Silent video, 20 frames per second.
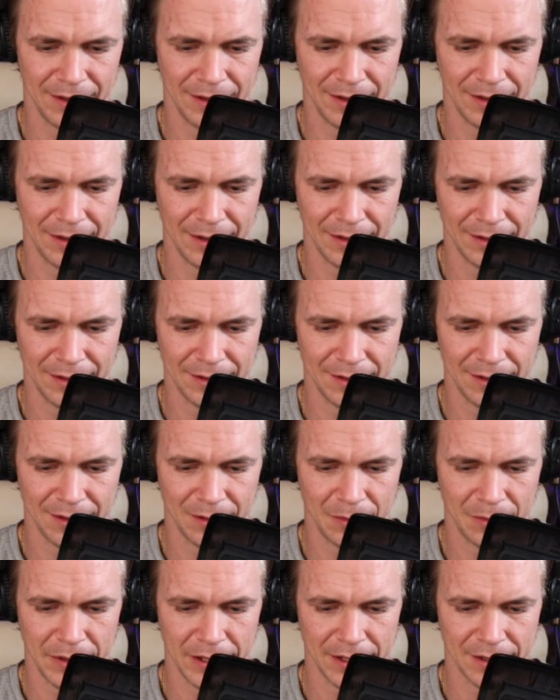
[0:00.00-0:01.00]
and
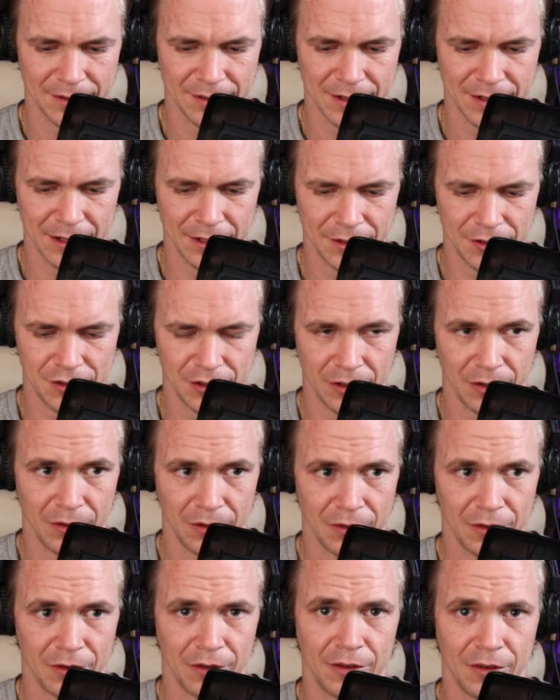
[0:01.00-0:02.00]
we can just kind of chill.
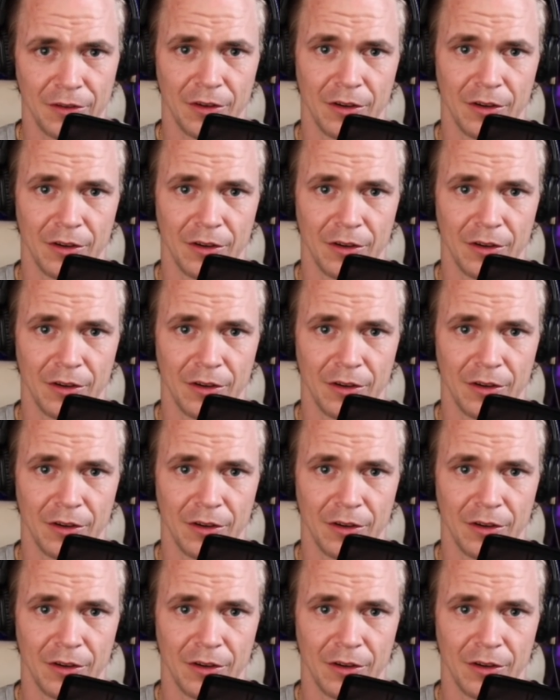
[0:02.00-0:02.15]
There's